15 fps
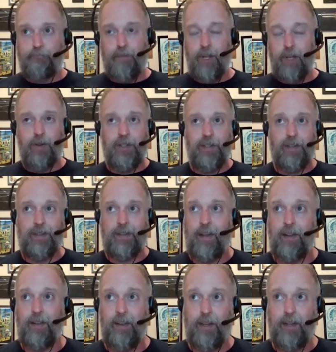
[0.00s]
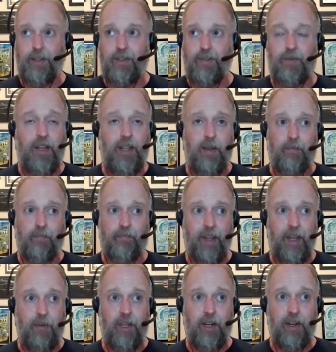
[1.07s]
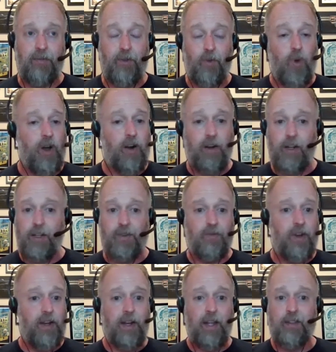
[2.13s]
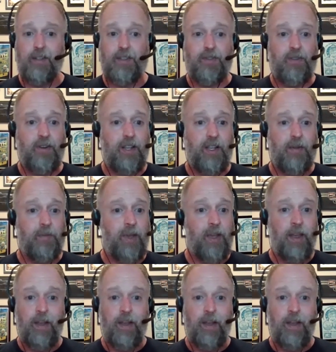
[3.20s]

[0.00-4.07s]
it's kind of like a stream. I mean, if the water doesn't run down the stream,